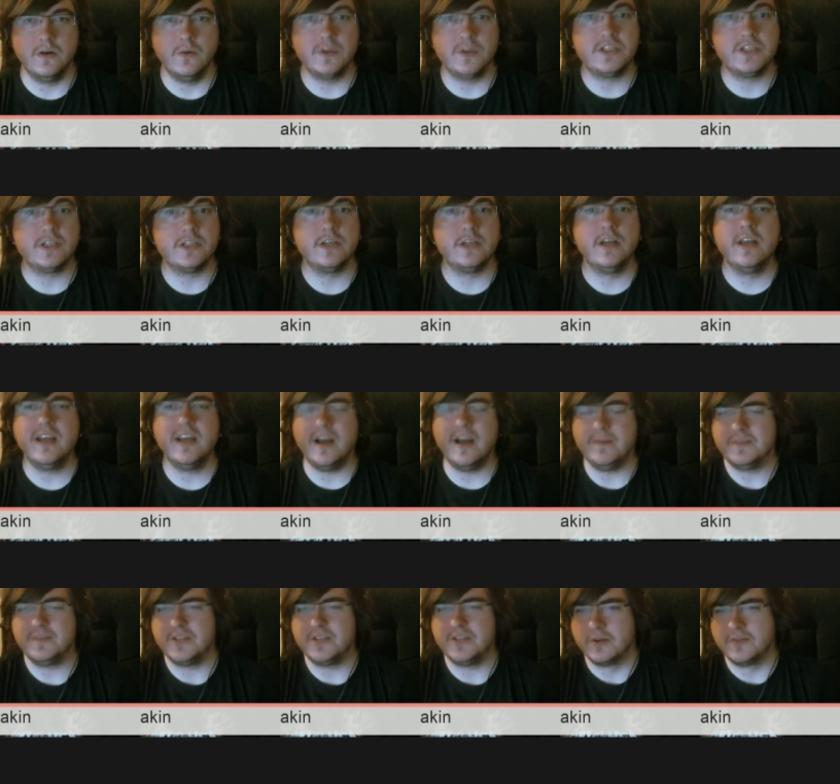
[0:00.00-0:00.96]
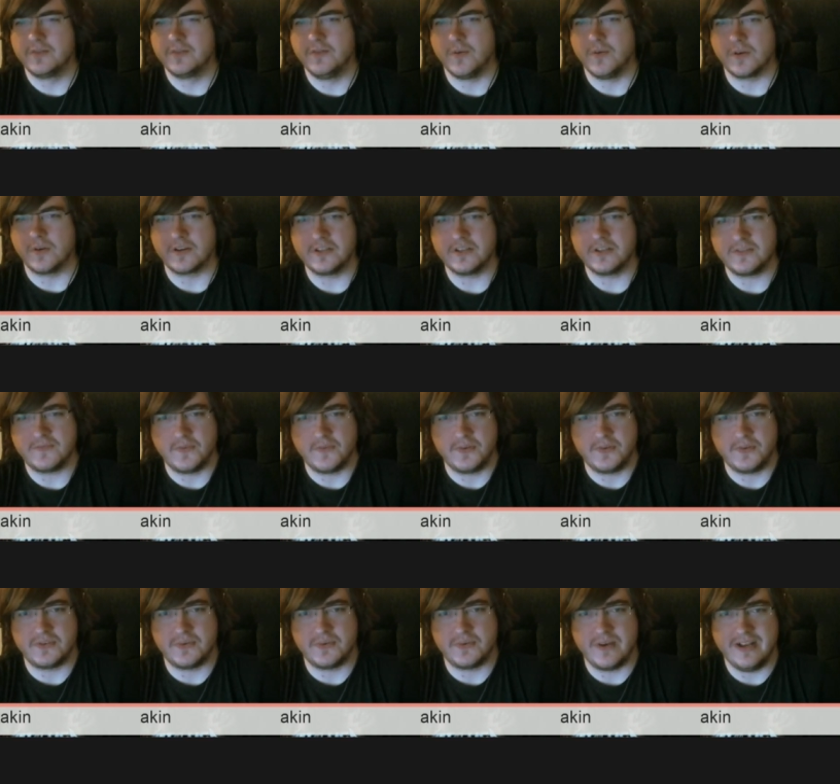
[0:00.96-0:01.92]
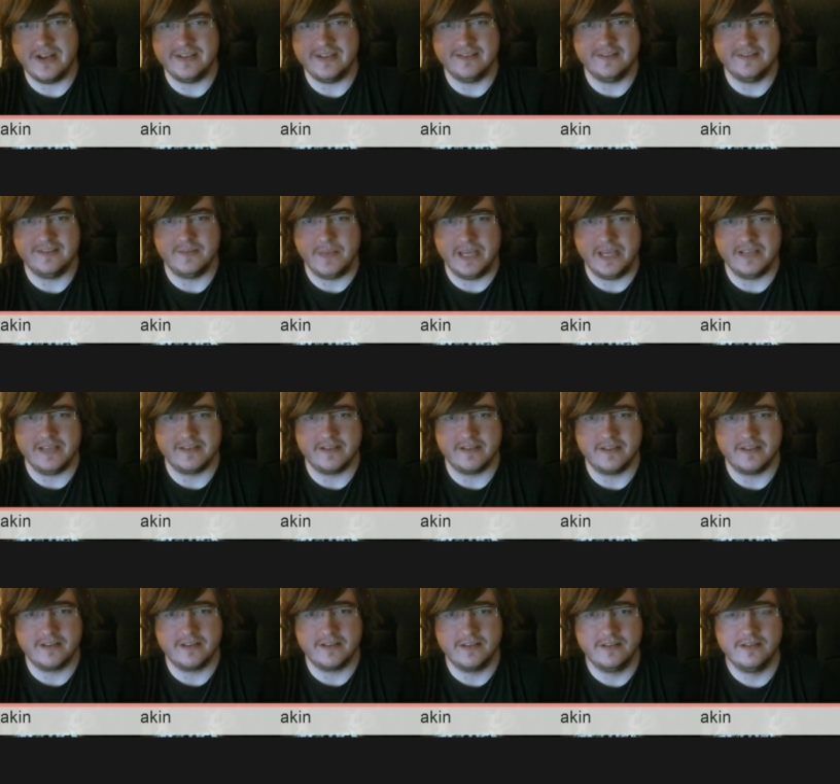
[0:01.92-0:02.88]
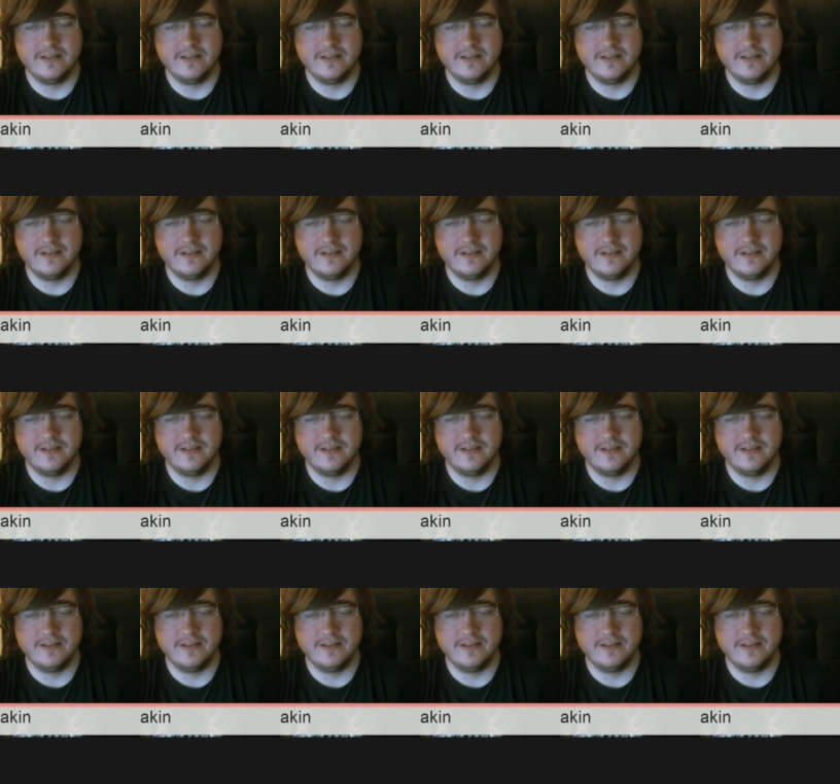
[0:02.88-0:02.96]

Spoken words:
which I'm stoked for because Forza Horizon's amazing.